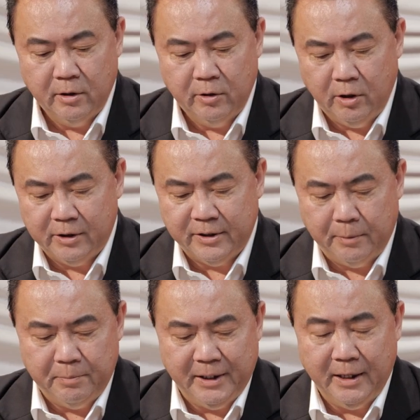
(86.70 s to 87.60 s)
Not
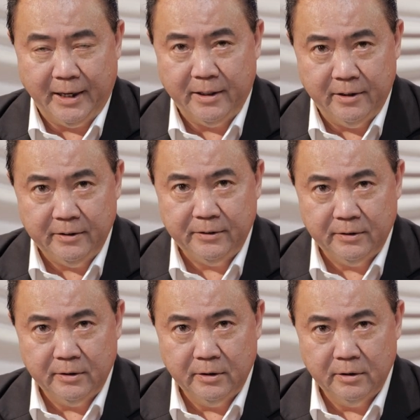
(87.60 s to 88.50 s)
something like
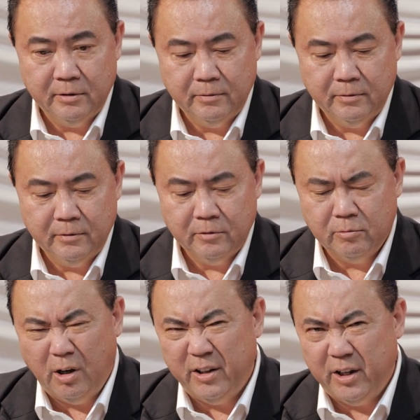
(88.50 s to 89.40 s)
this. It's
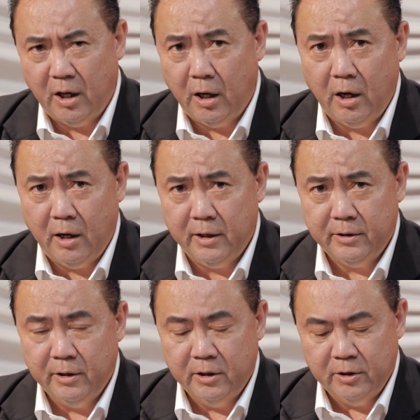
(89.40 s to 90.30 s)
rather hard
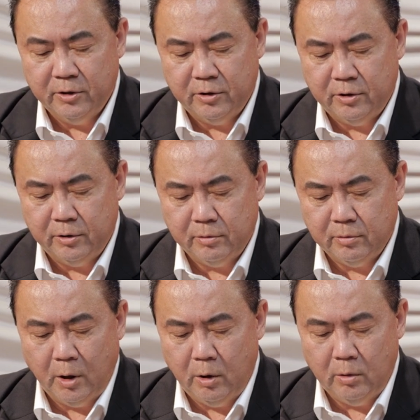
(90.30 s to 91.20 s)
to
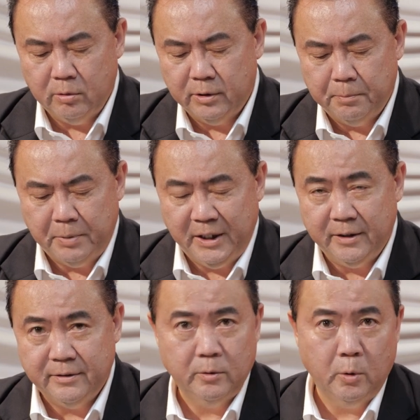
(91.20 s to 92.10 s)
hold,
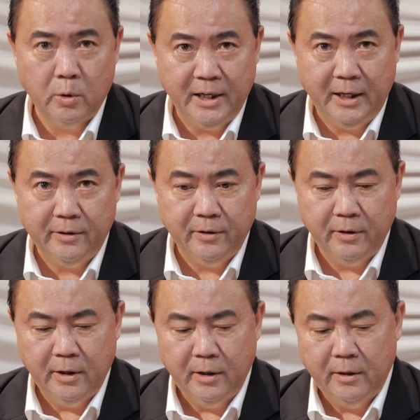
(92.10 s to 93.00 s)
pierce, or cut,
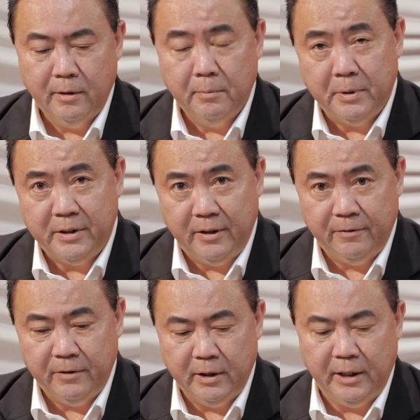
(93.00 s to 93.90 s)
but
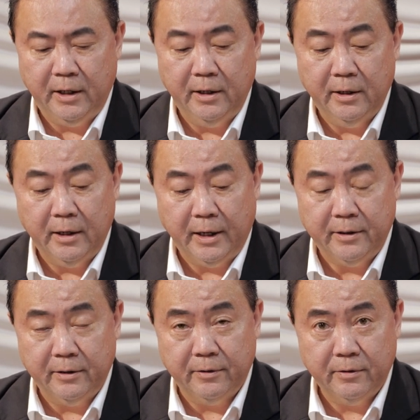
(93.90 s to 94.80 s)
definitely like
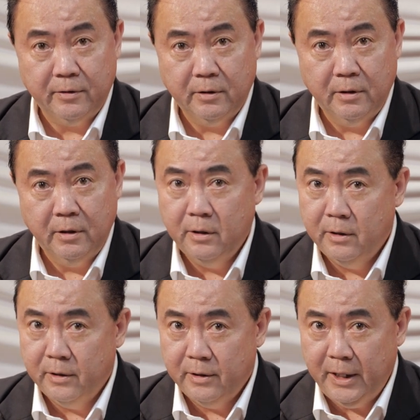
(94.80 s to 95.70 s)
this.
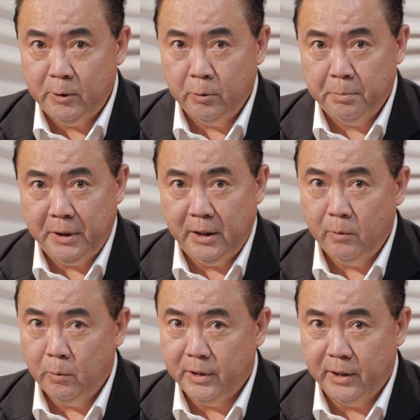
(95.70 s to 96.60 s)
That would be
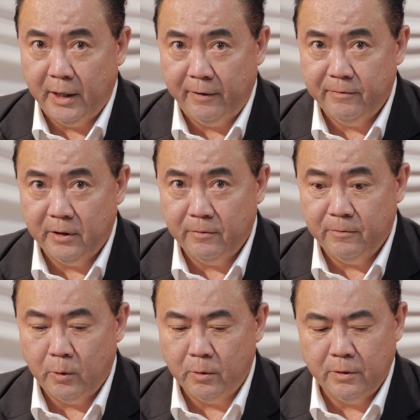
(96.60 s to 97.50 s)
with the knife and the
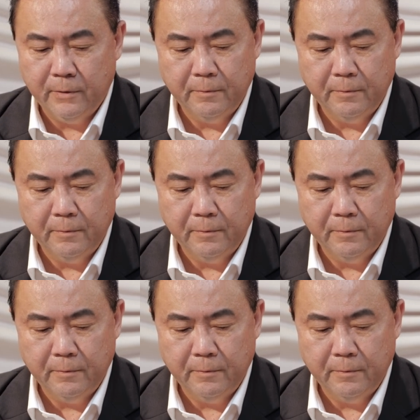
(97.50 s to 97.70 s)
fork.